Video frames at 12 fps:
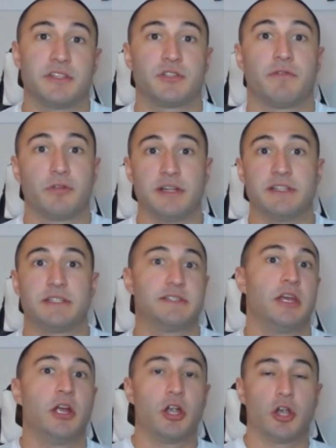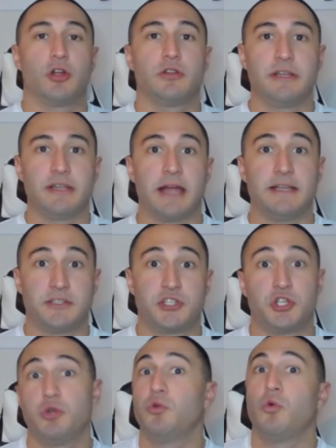So for instance, early
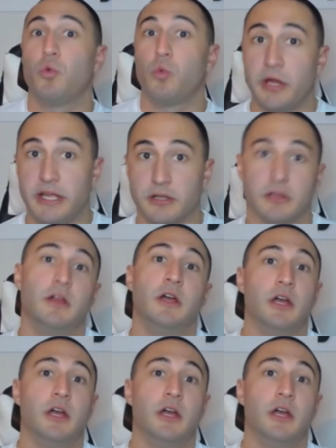92 wheel.